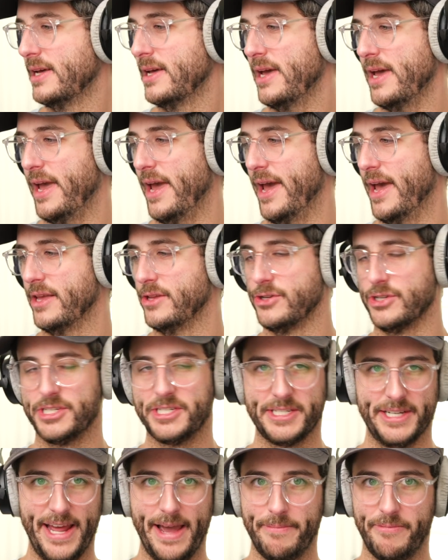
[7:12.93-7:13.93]
and just
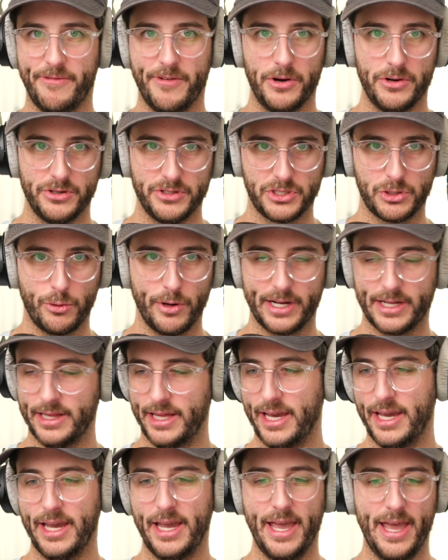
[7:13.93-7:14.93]
snap photos
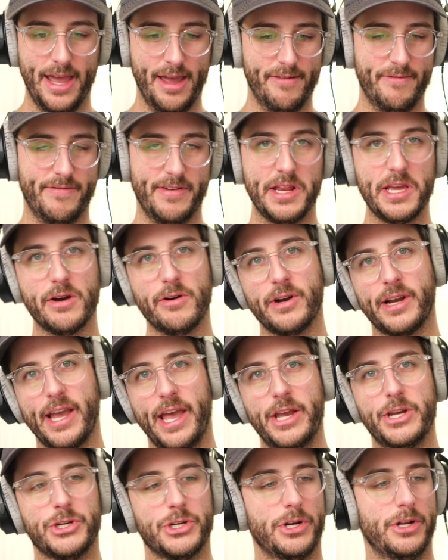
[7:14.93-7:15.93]
quickly and video
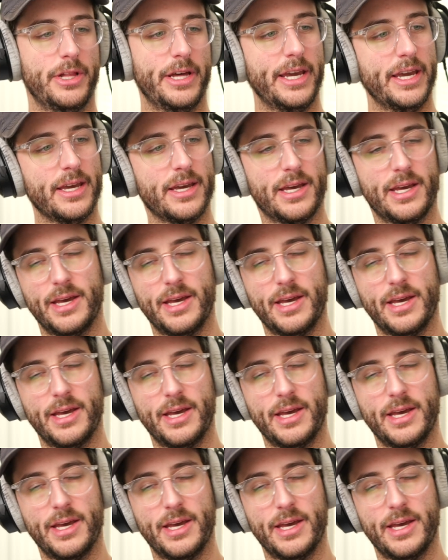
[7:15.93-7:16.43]
occasionally,